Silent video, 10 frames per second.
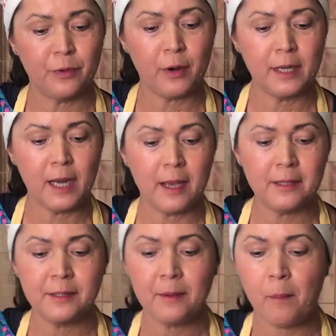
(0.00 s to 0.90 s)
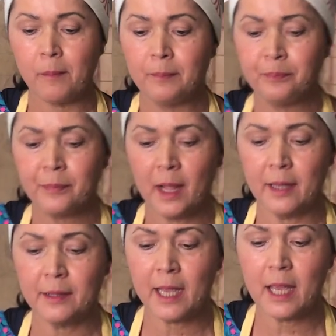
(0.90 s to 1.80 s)
very nice,
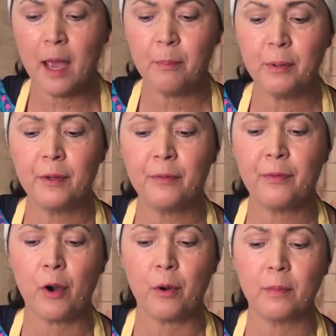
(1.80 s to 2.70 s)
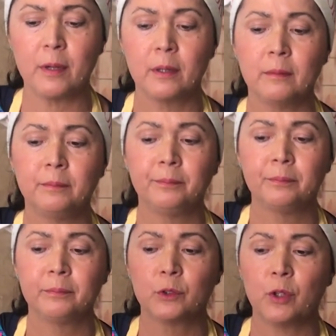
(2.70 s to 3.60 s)
and they kept pretty firm.
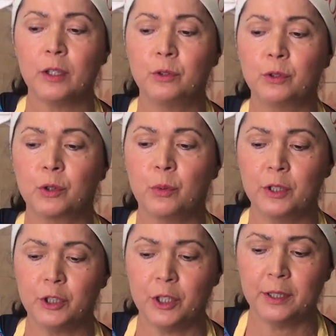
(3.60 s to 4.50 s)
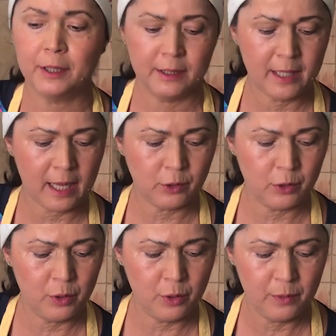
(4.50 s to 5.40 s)
Try to squish it.
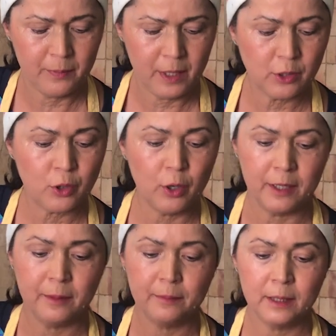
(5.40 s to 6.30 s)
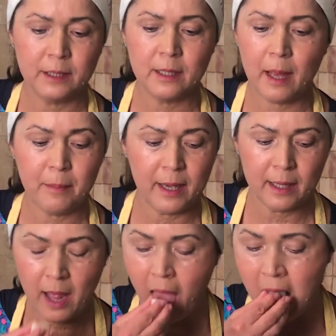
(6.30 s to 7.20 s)
It's good. It's not
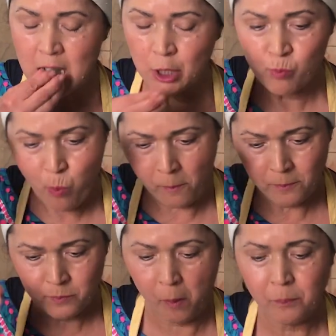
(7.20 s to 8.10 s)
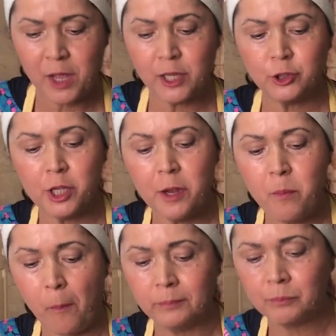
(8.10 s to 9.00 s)
bad. Tasty,